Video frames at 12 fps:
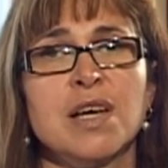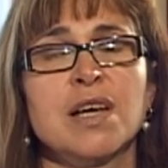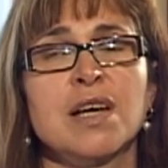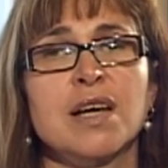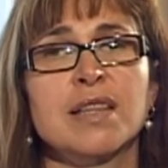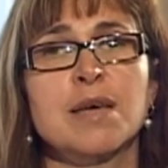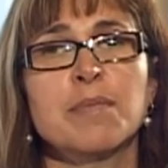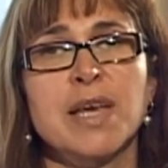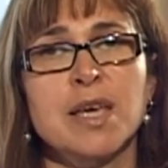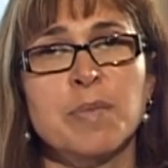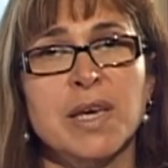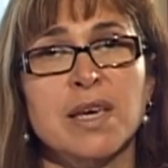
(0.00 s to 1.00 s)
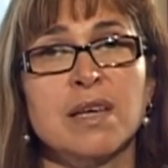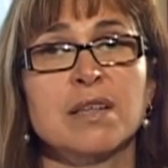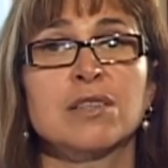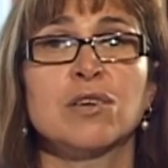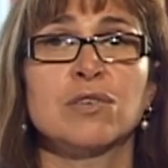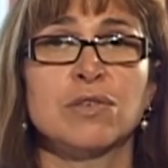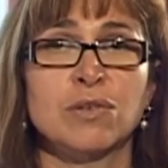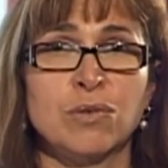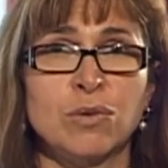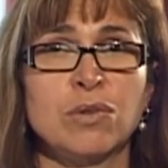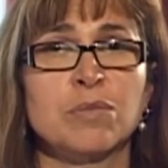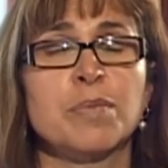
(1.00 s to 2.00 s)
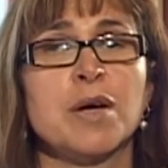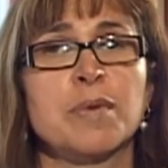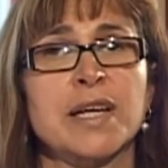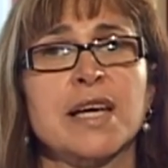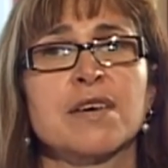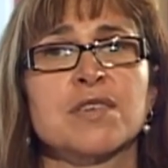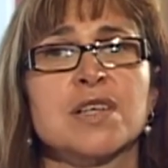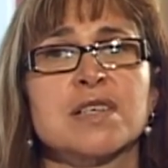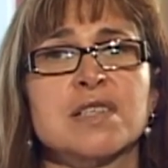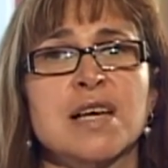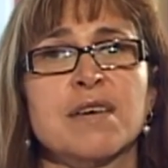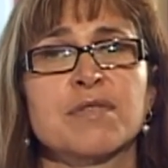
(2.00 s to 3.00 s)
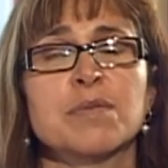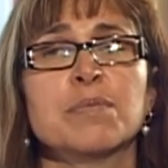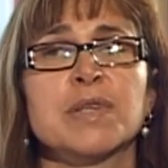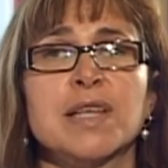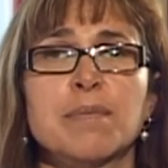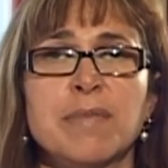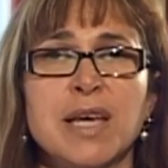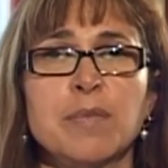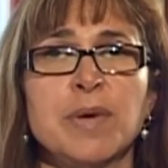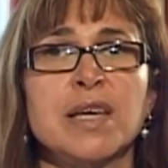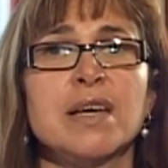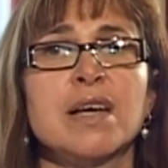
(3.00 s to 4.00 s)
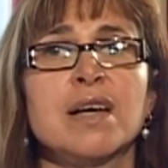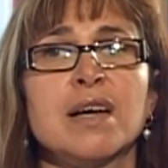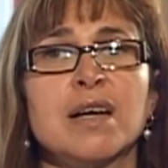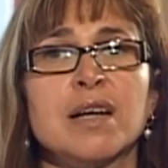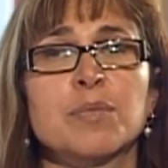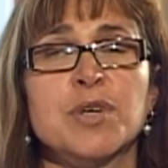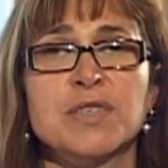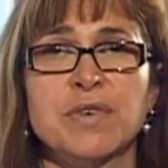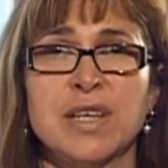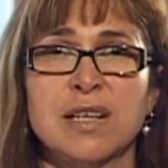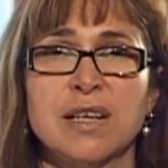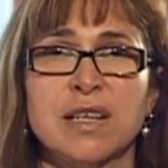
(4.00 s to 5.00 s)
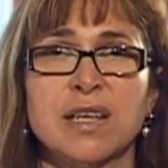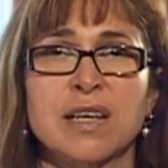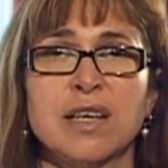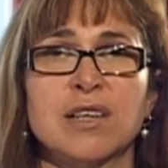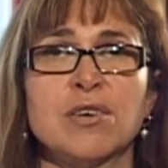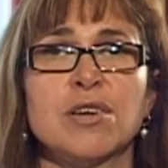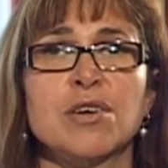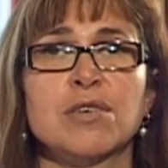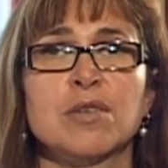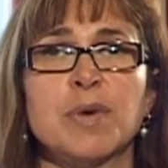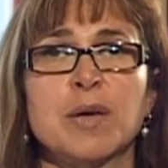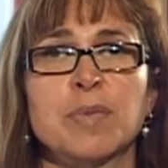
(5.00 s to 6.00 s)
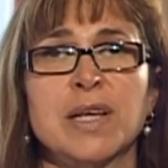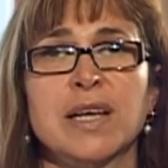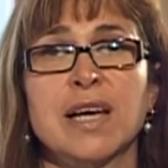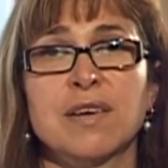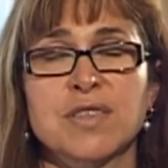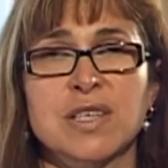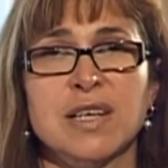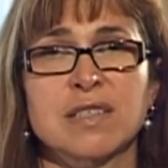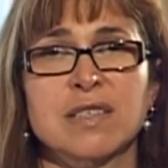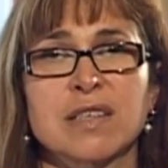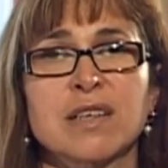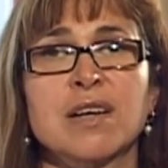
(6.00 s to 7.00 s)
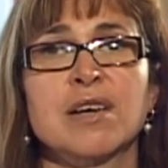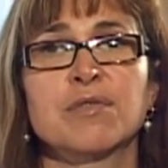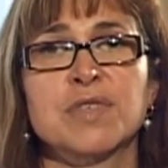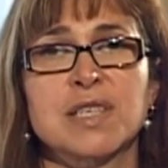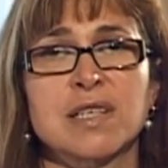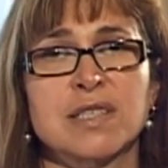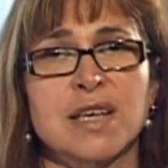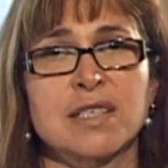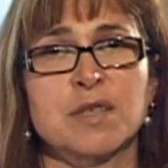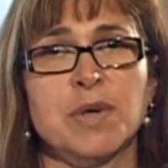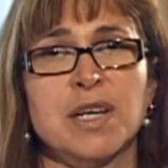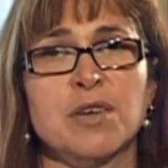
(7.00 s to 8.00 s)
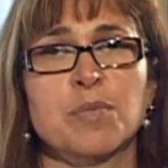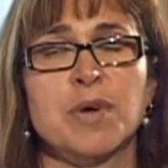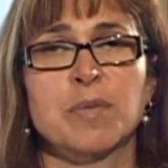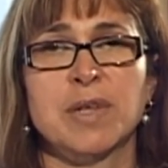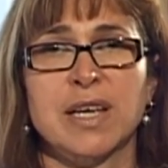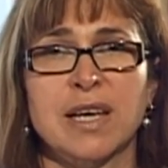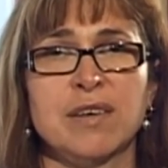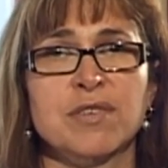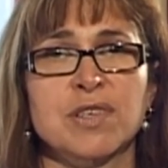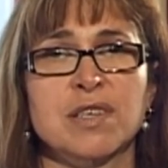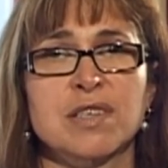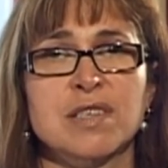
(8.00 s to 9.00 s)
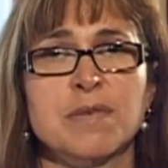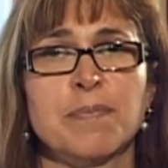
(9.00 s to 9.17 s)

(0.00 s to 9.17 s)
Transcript: and there may be, not all public health nurses have them, but there may be a breastfeeding clinic in your local public health centre facilitated by your public health nurse.